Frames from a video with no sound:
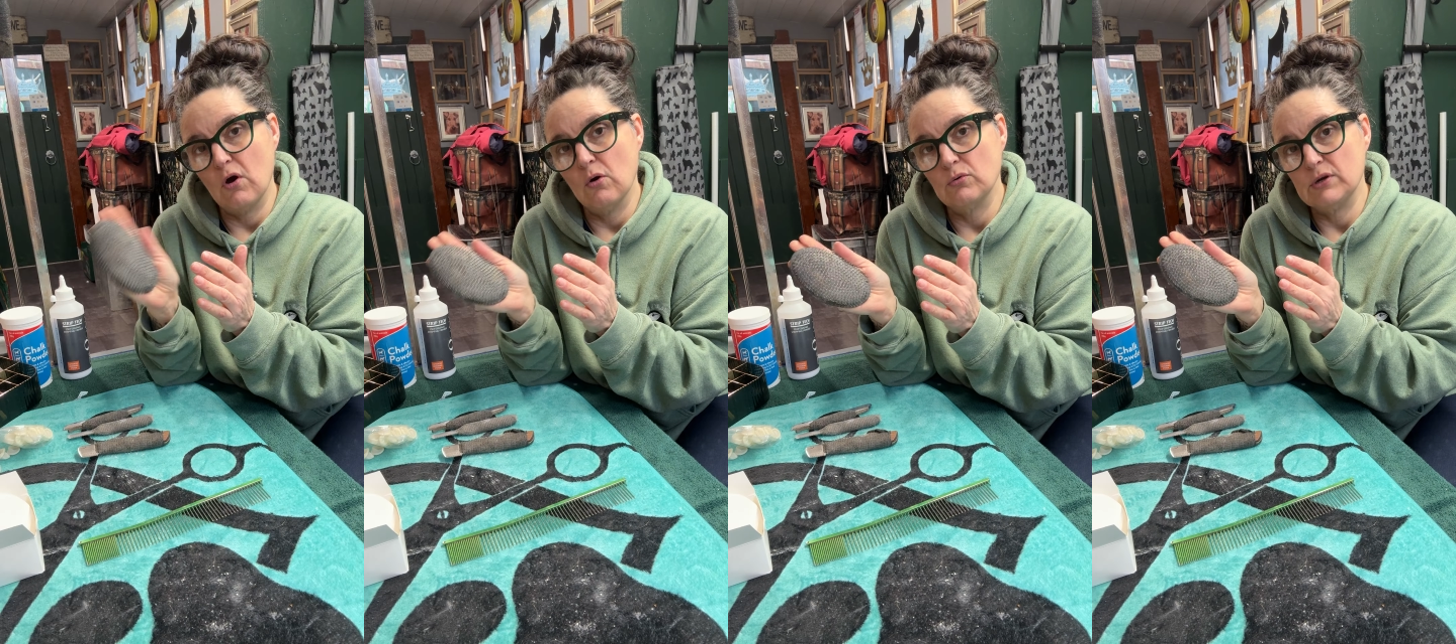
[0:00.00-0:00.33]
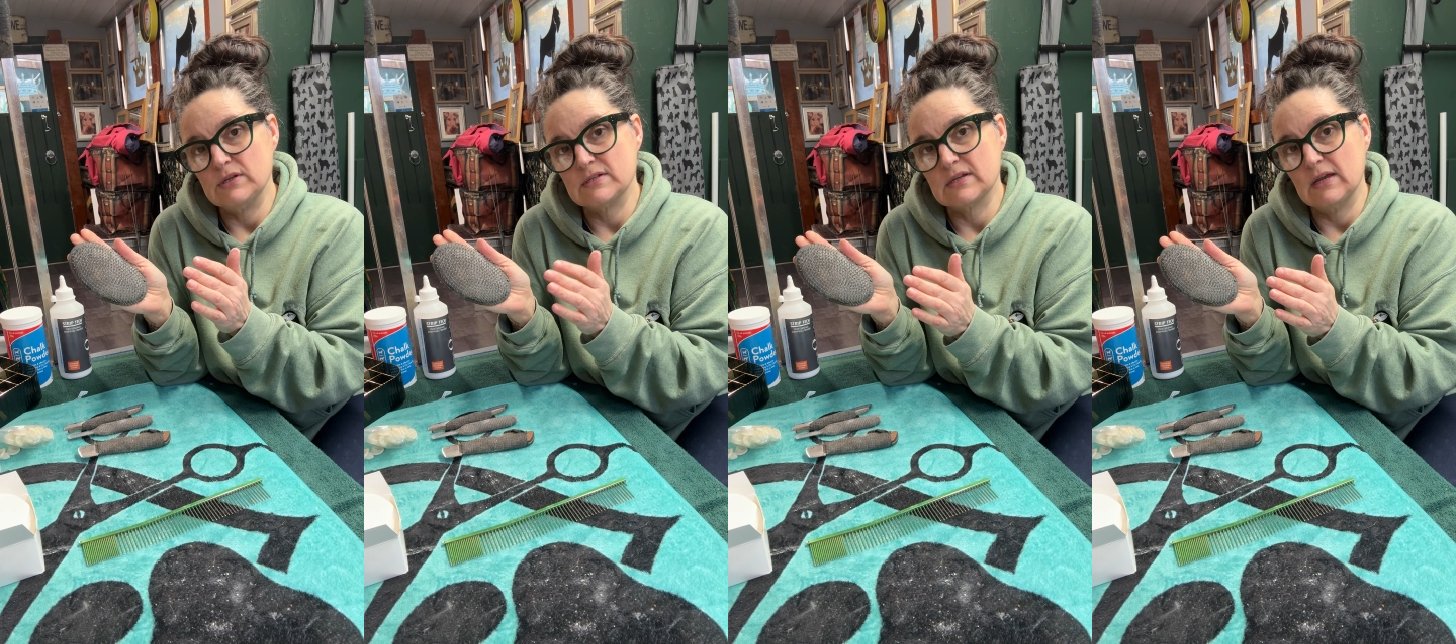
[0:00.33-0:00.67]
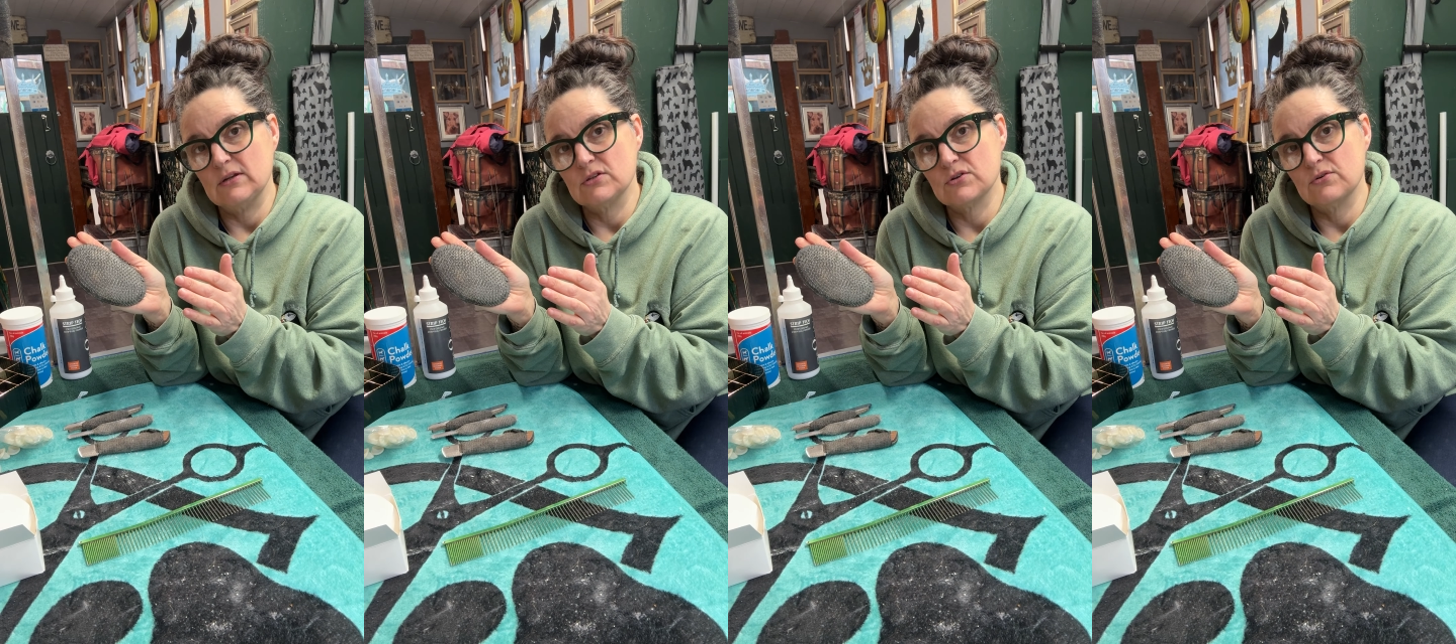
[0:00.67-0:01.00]
holding
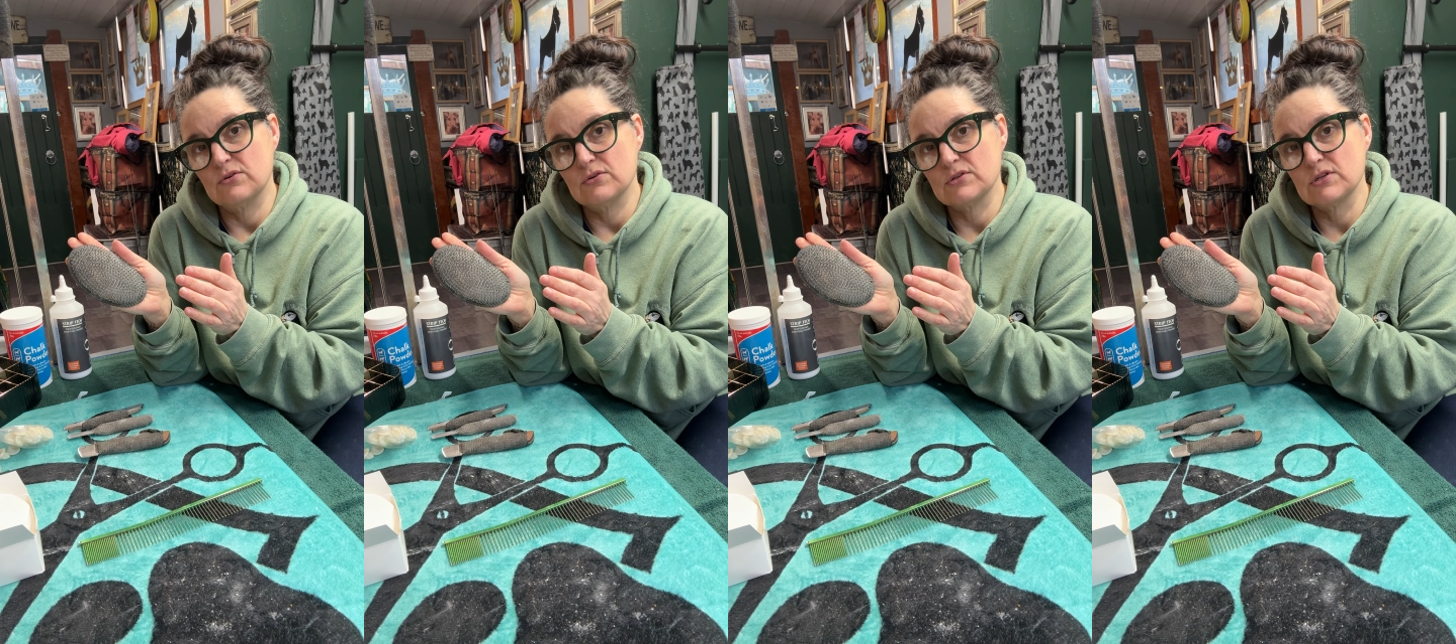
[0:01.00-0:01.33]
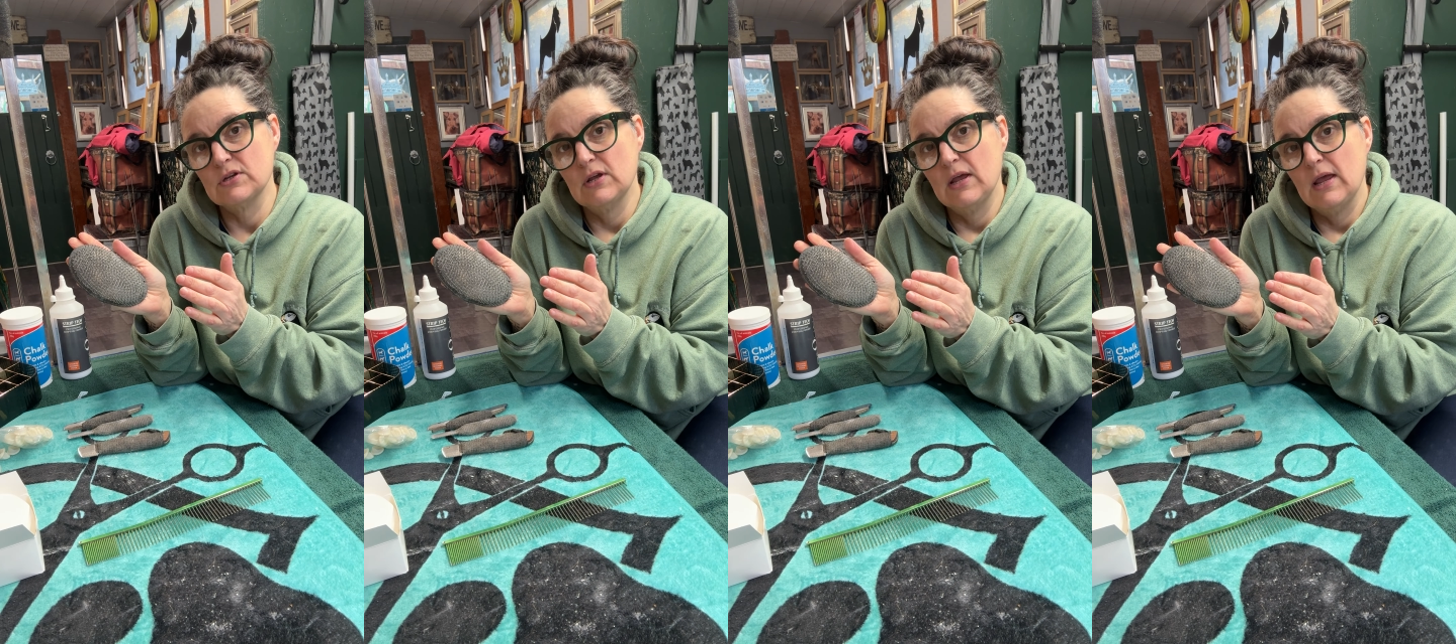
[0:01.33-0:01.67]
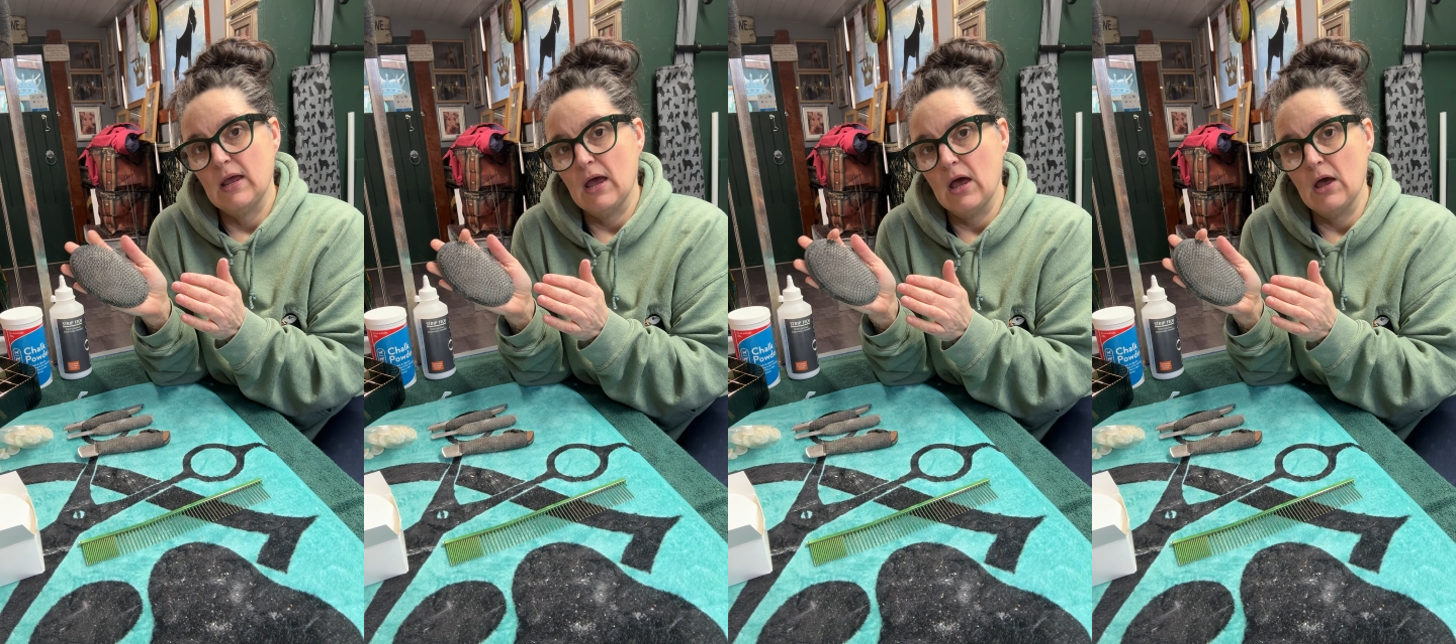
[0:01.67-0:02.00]
skin taut
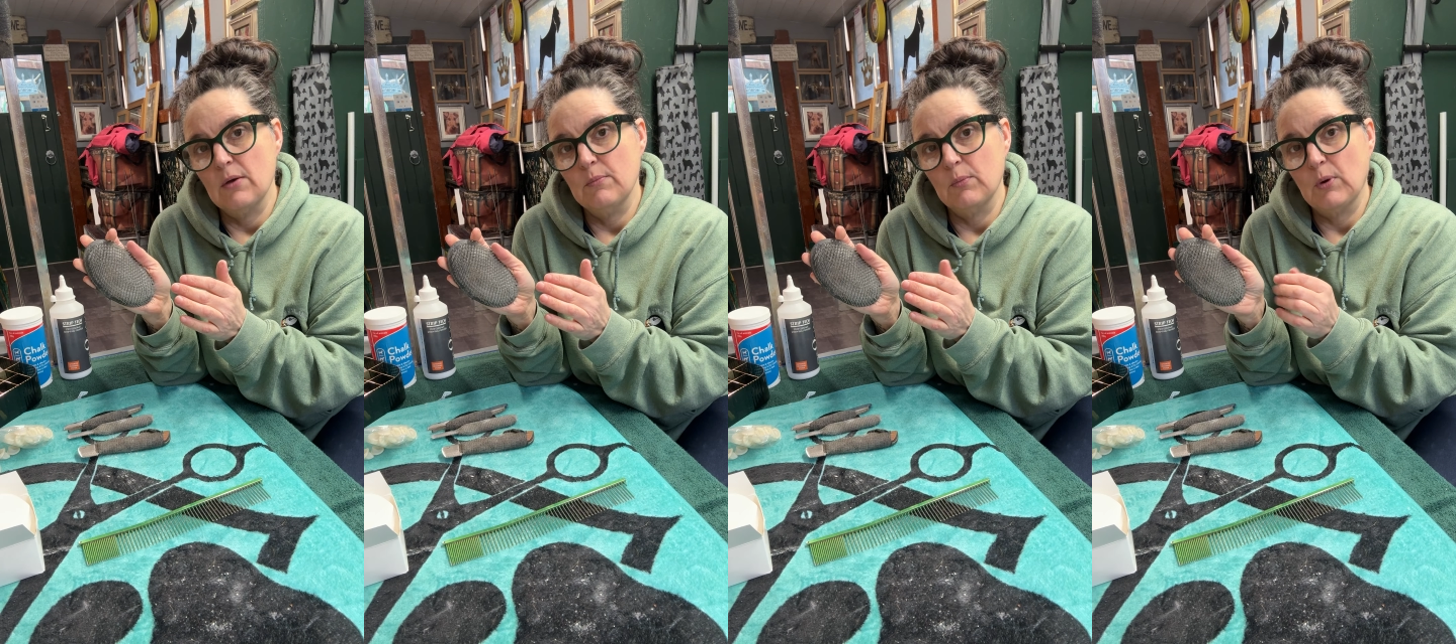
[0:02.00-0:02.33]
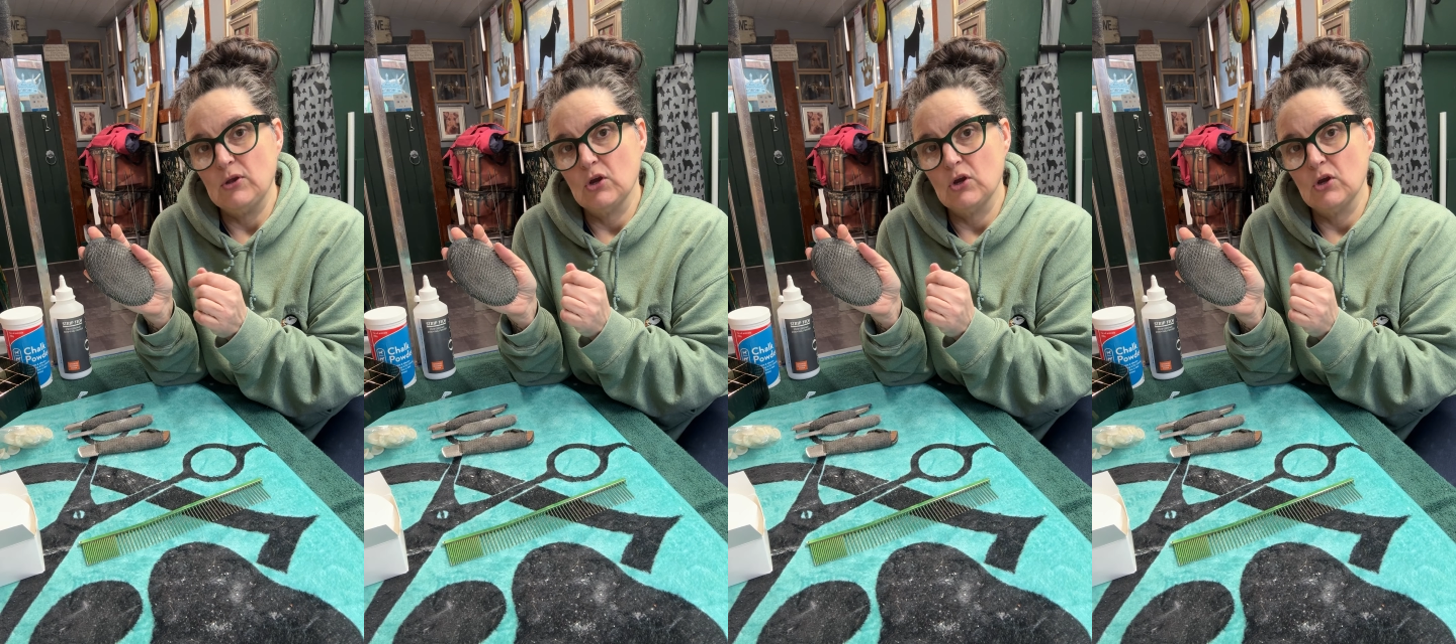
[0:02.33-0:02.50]
when